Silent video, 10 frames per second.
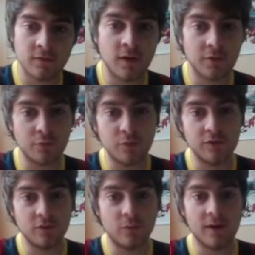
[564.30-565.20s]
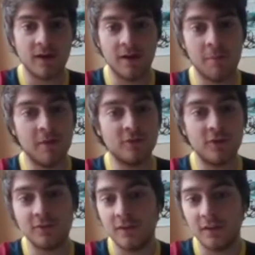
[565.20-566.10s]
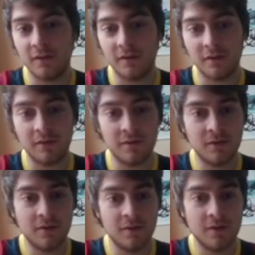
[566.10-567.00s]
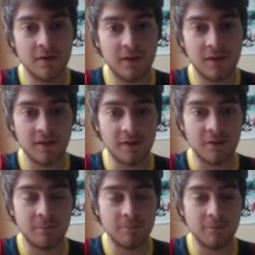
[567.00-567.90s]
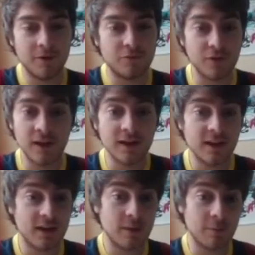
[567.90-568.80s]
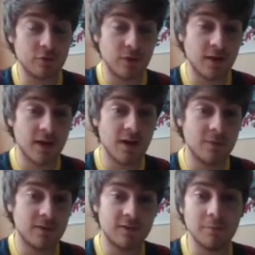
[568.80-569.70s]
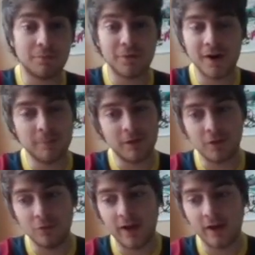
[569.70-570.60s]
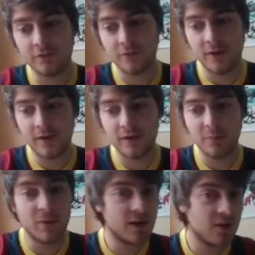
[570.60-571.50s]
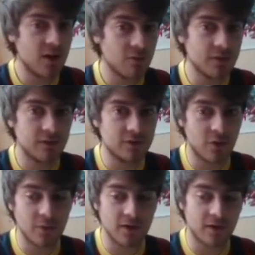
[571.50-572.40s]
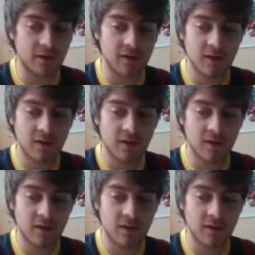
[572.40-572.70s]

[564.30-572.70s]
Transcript: another reason why I'm interested in free hitting in Game Week 29. We could see Brighton play Newcastle, and depending on how things go there,